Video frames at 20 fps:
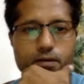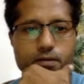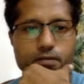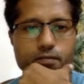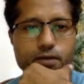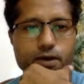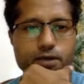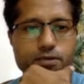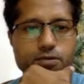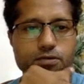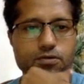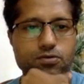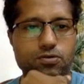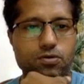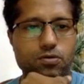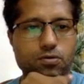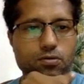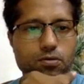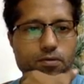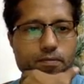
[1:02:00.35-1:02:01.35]
Why is it
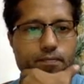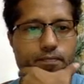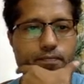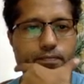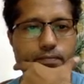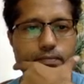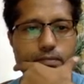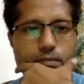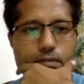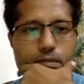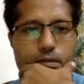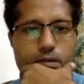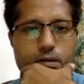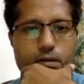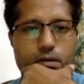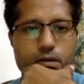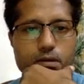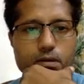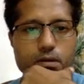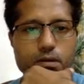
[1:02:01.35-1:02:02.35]
so?
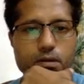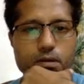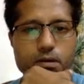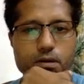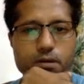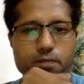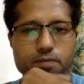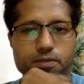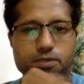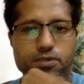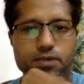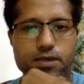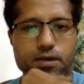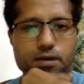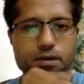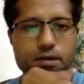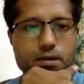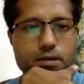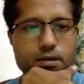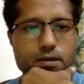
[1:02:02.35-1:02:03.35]
Let me
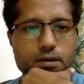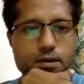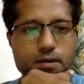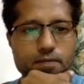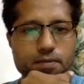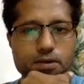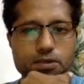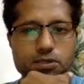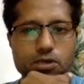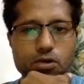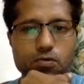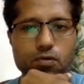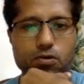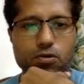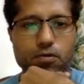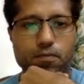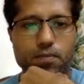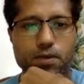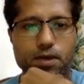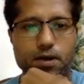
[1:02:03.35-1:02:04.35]
check. AB is equal
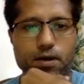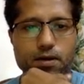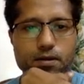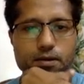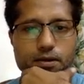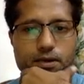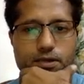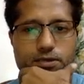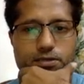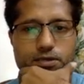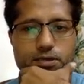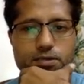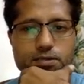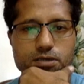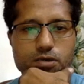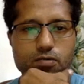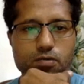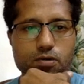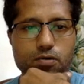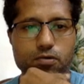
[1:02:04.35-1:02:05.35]
to PR, AC is
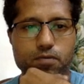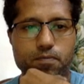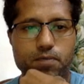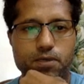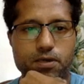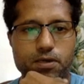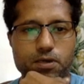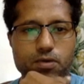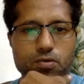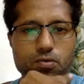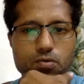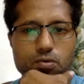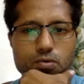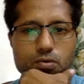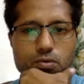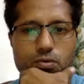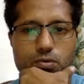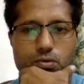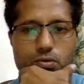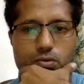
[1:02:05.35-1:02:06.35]
equal to PQ,
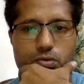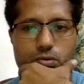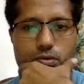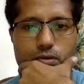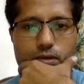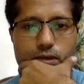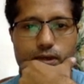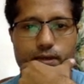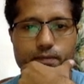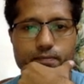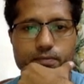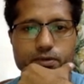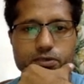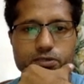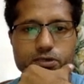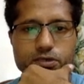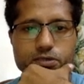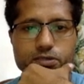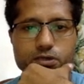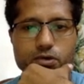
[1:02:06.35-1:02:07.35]
and
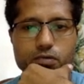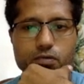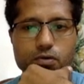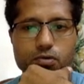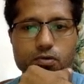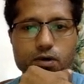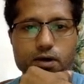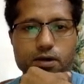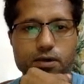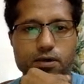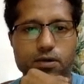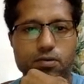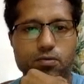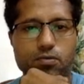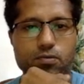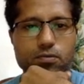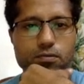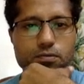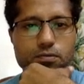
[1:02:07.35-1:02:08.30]
BC is equal to RQ.